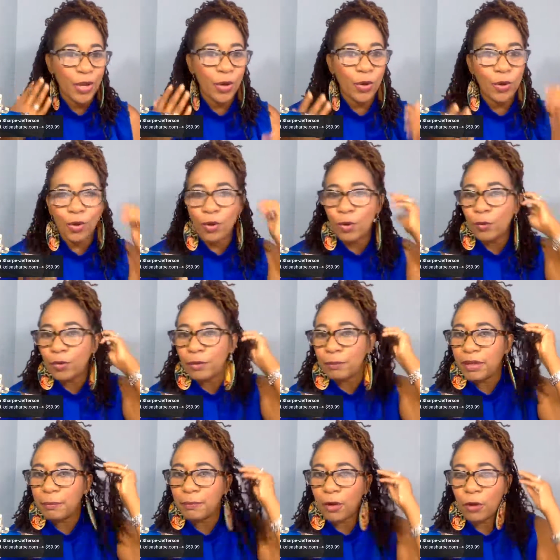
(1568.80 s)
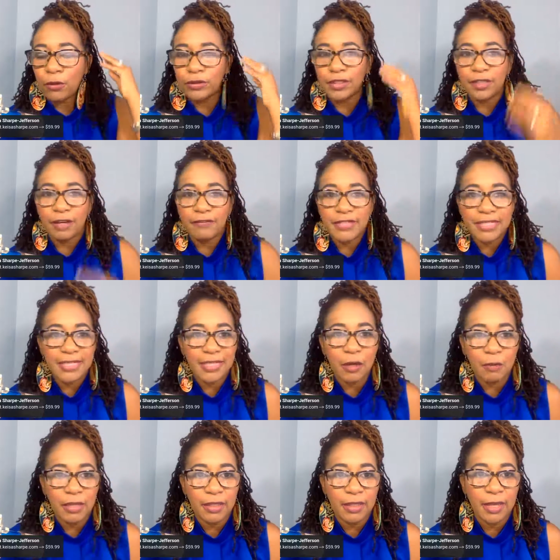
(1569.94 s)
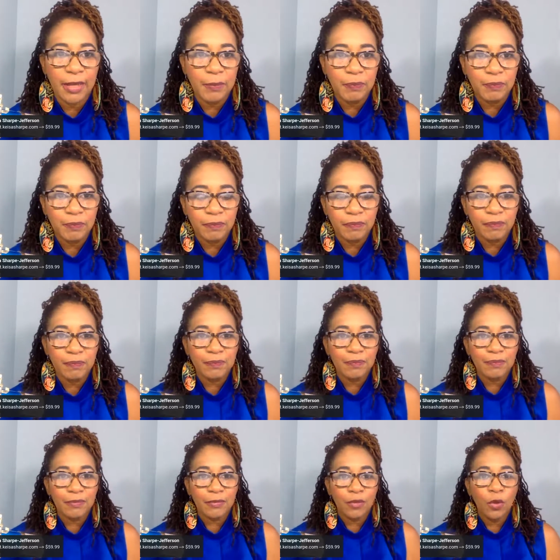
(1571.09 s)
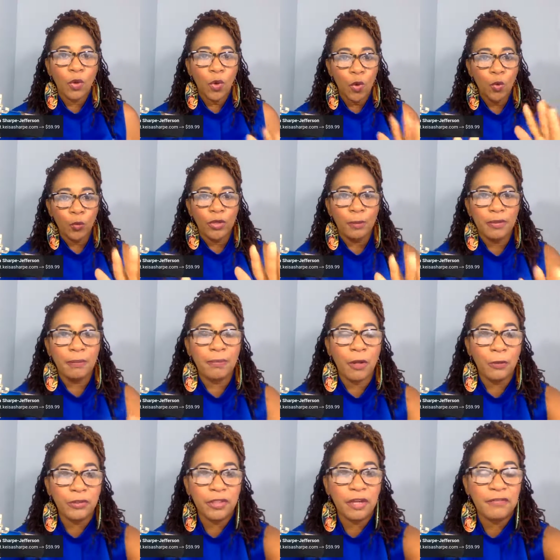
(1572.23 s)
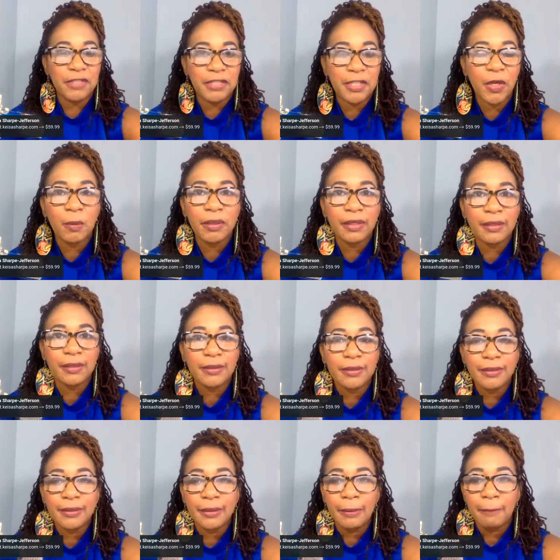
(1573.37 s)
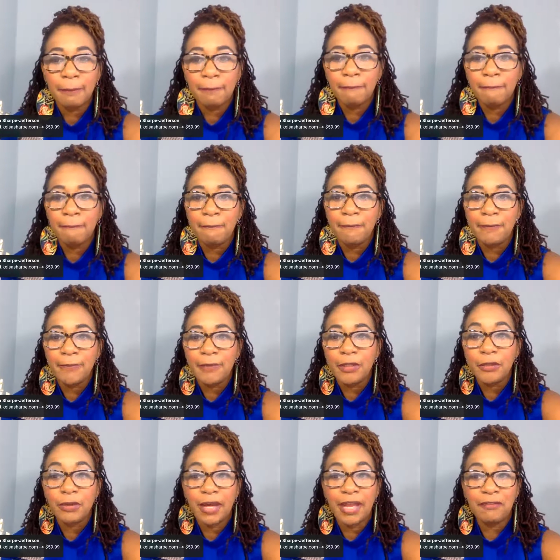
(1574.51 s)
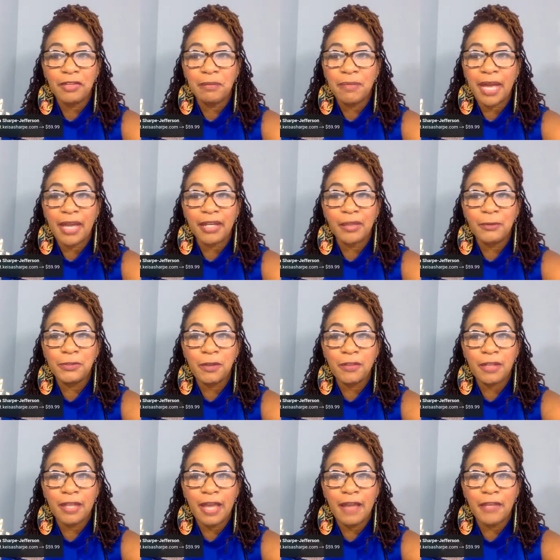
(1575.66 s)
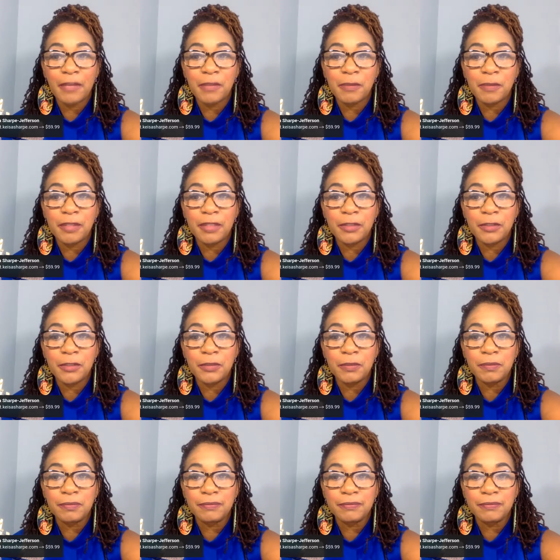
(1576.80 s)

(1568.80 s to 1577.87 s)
Who would be bold enough to tell me that? Who will be bold enough to tell me? Do I have anybody who's on the line that I'm speaking to?